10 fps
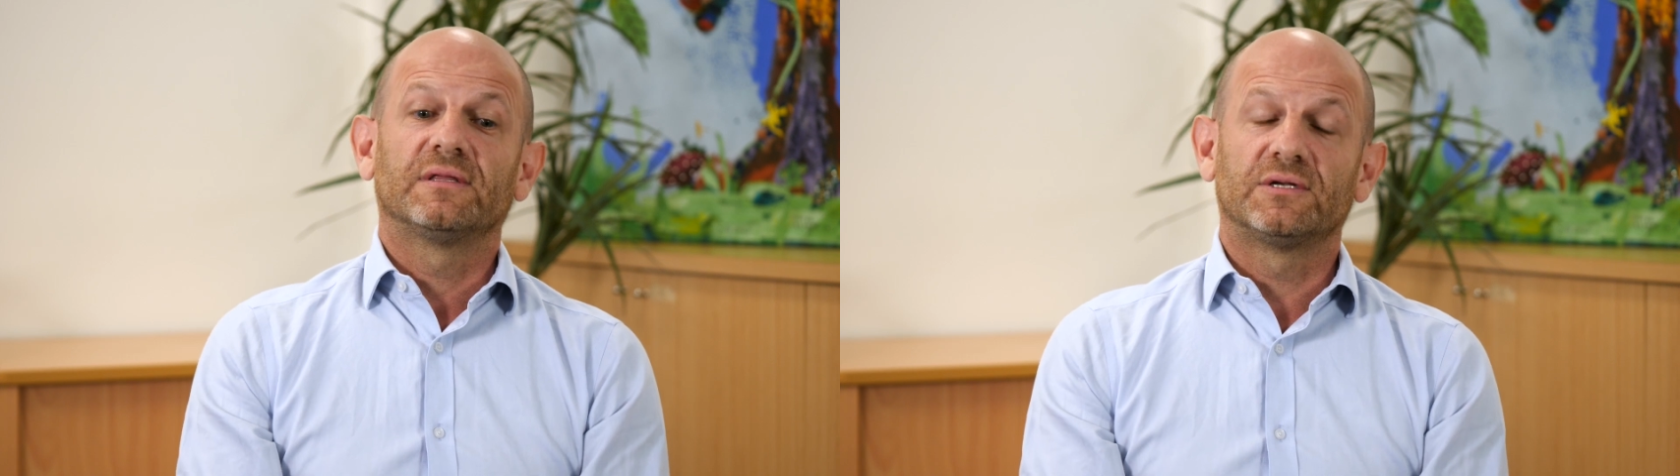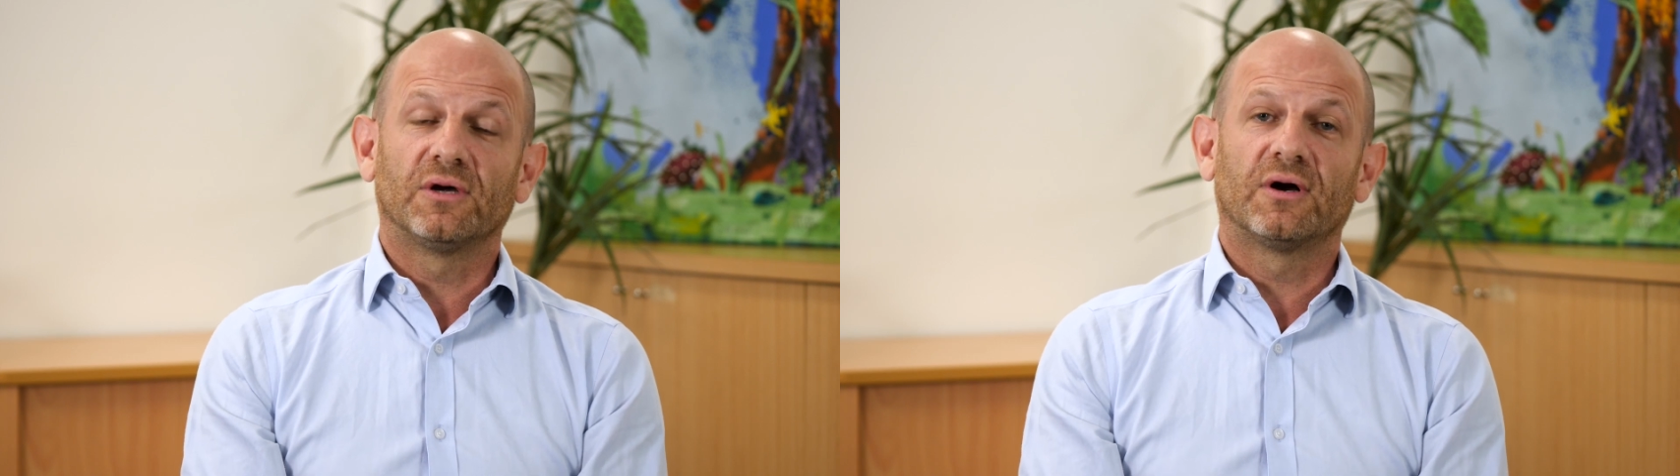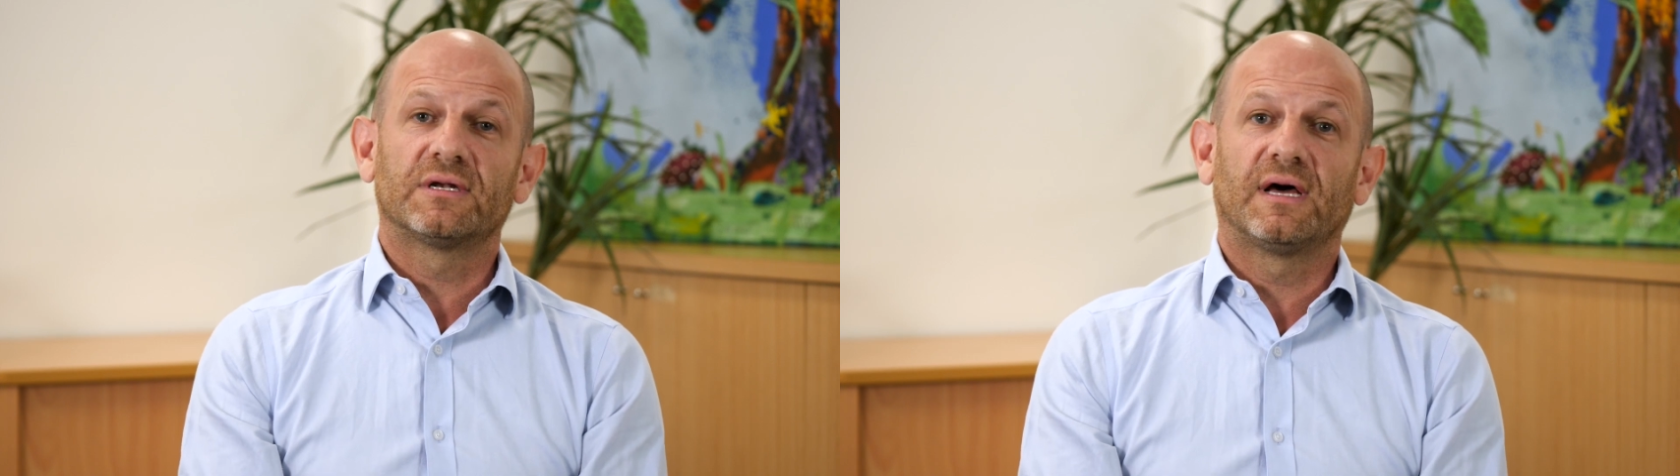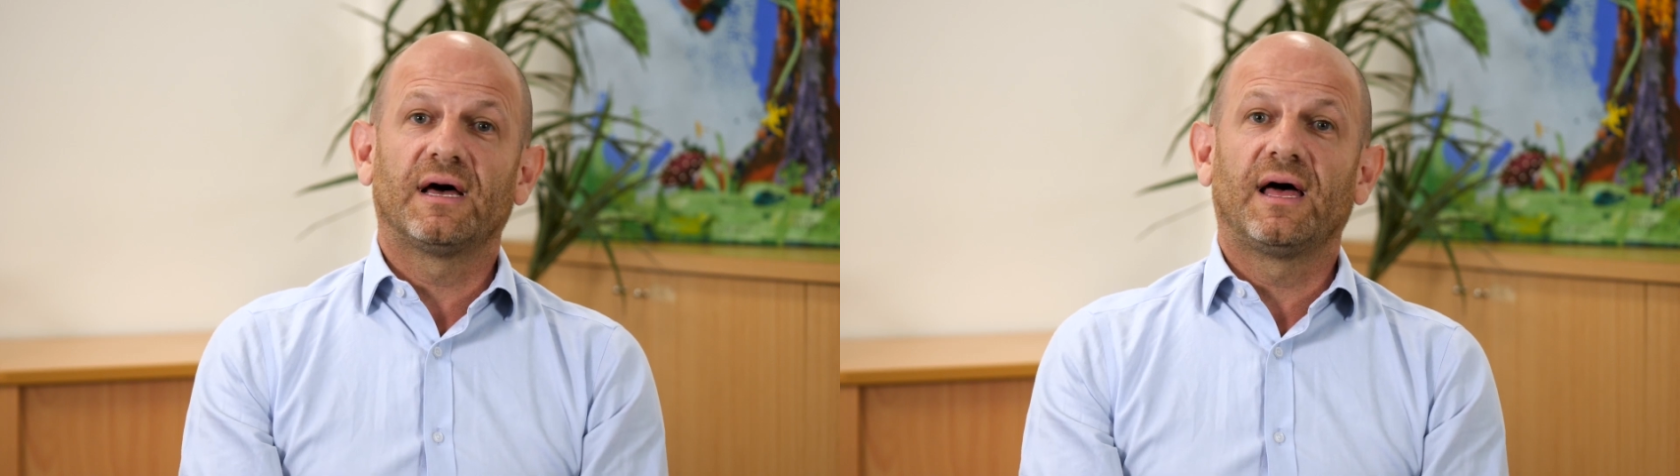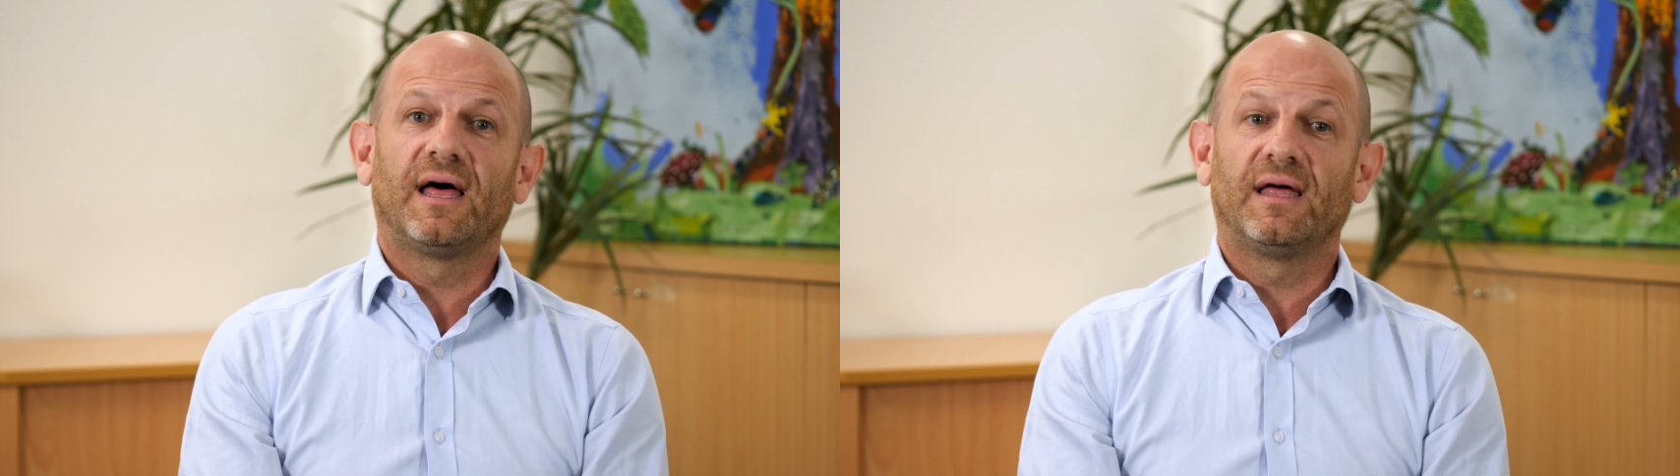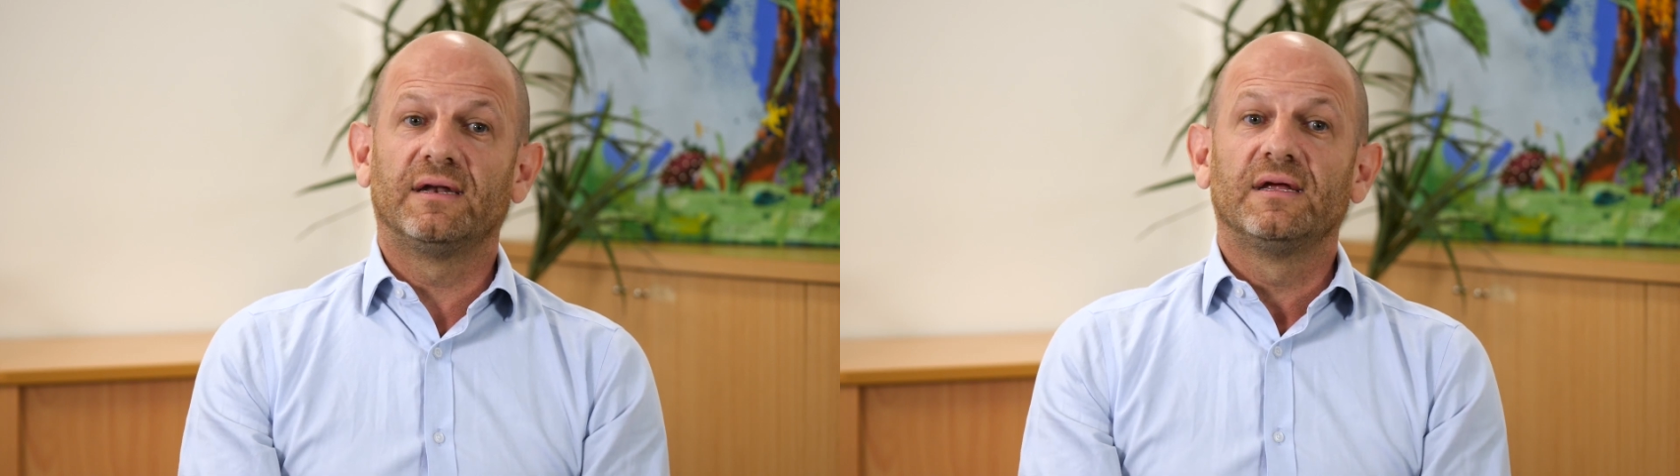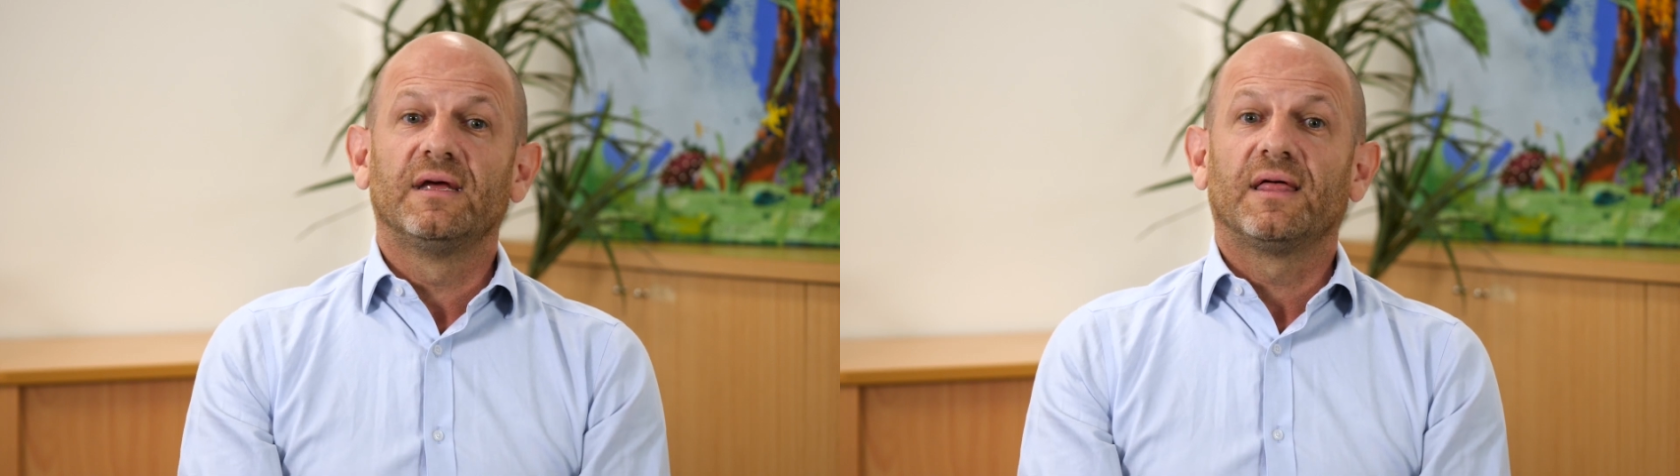the doctor, and